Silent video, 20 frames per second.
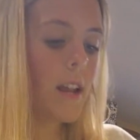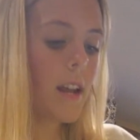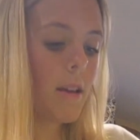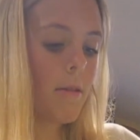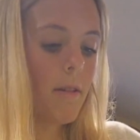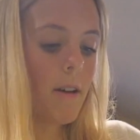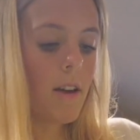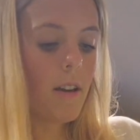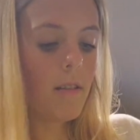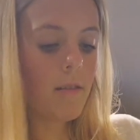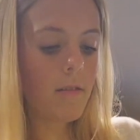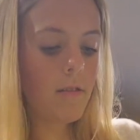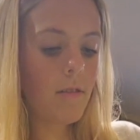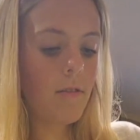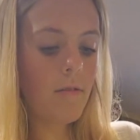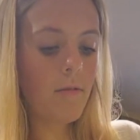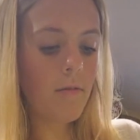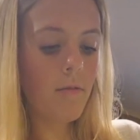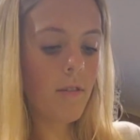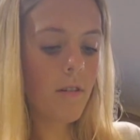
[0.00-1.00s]
anyway, so
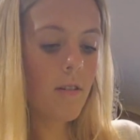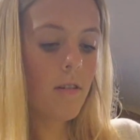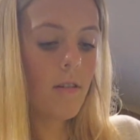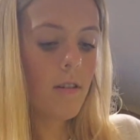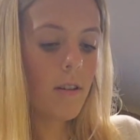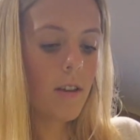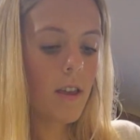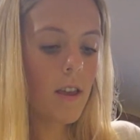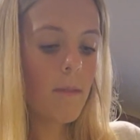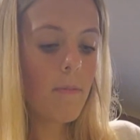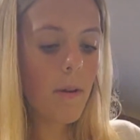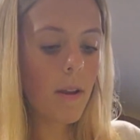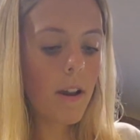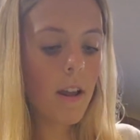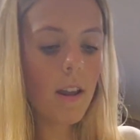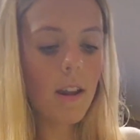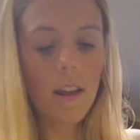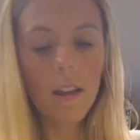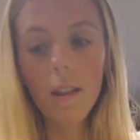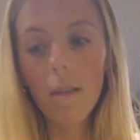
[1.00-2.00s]
keep on
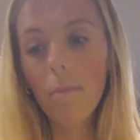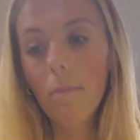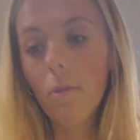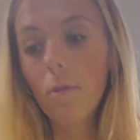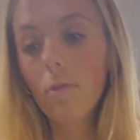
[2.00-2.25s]
adding that